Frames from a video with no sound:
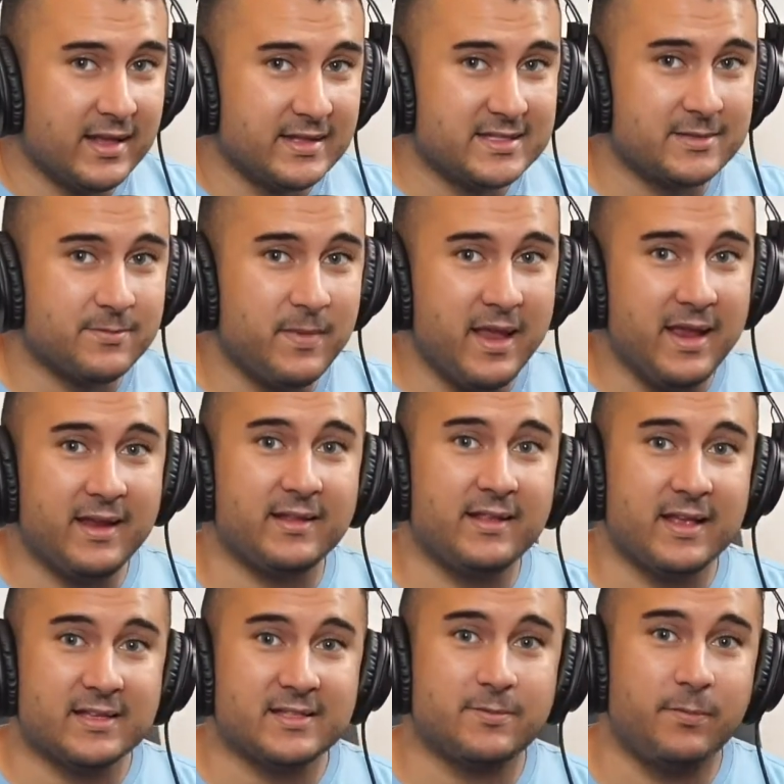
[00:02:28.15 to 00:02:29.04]
Let's
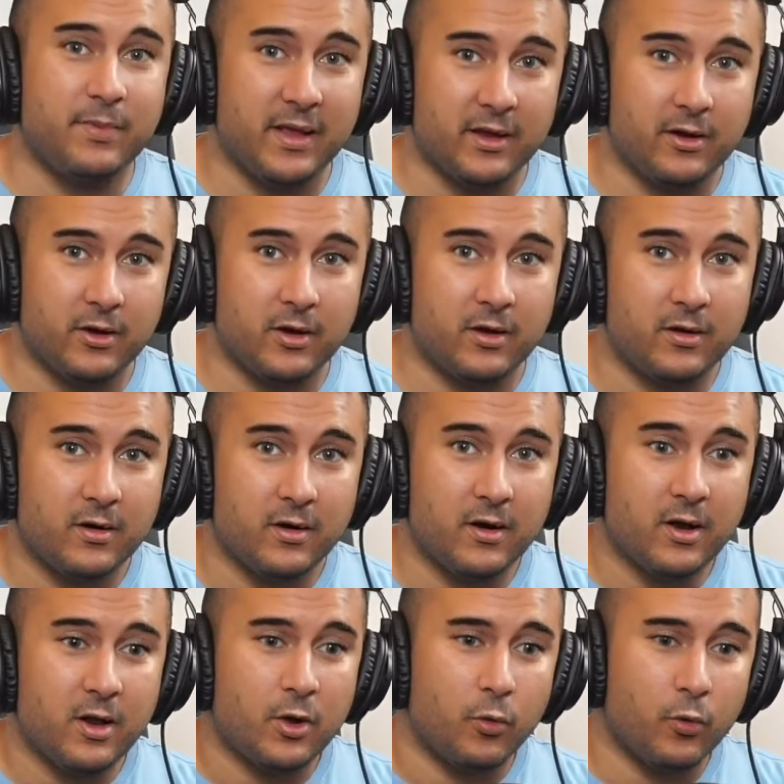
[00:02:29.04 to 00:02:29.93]
make this bigger.
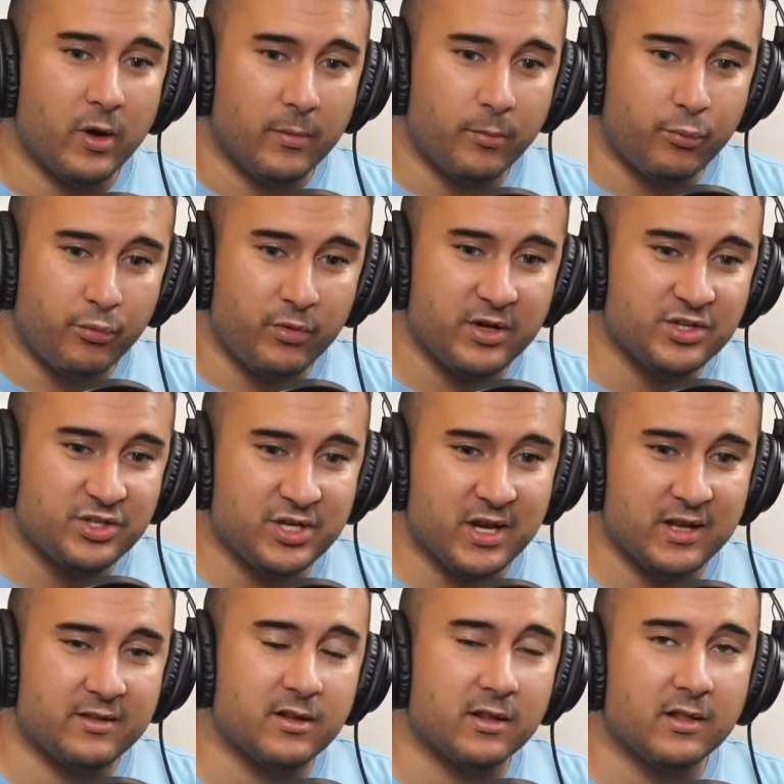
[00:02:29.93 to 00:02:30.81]
We
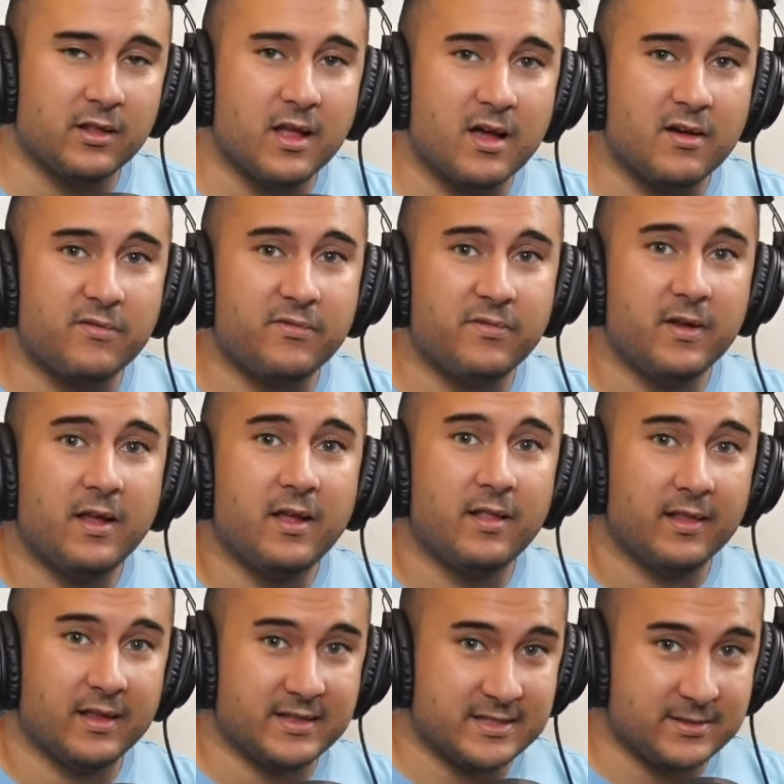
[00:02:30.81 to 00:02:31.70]
appreciate the love.
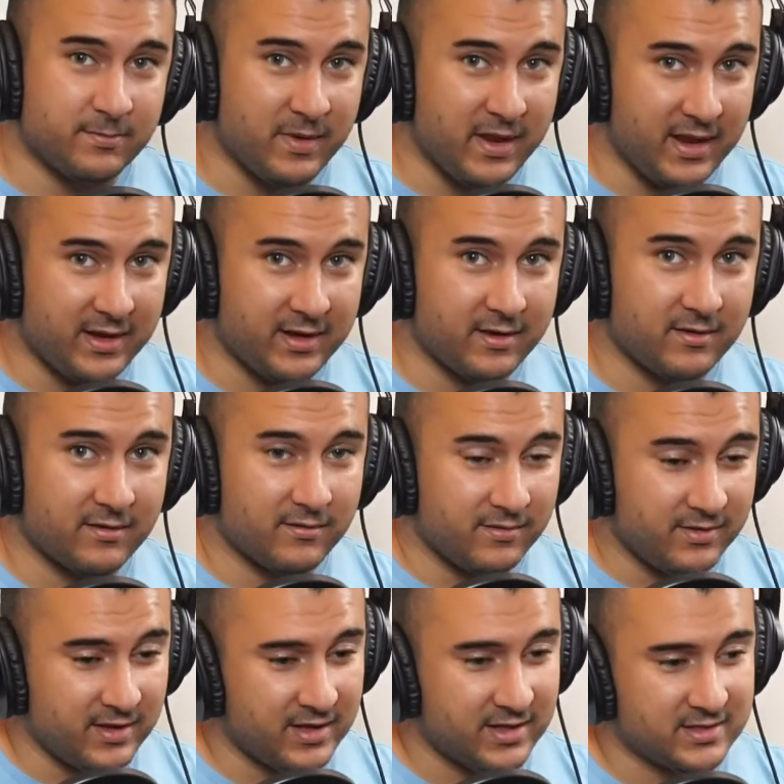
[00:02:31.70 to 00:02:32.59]
Let's make
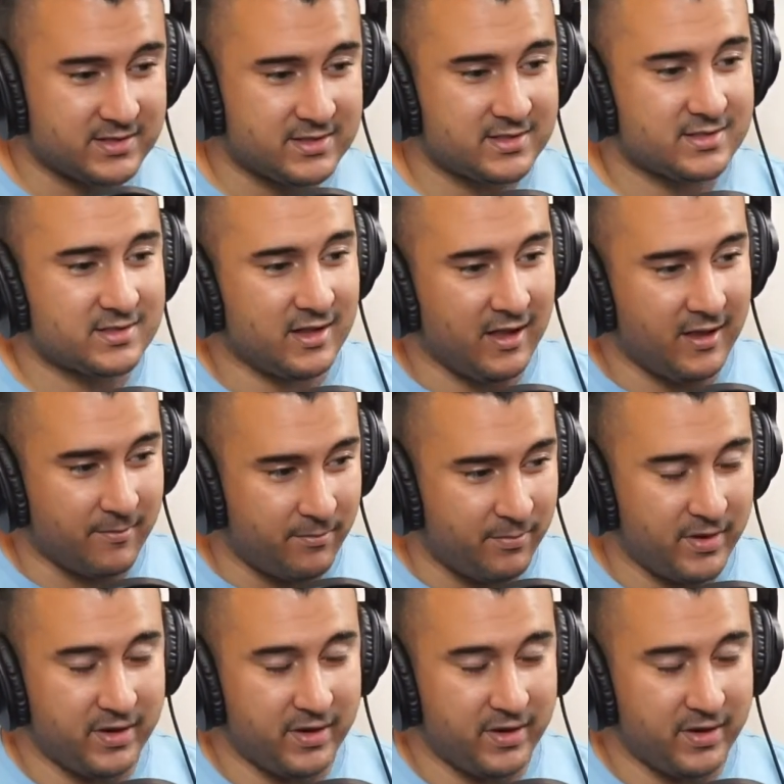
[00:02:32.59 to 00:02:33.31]
this a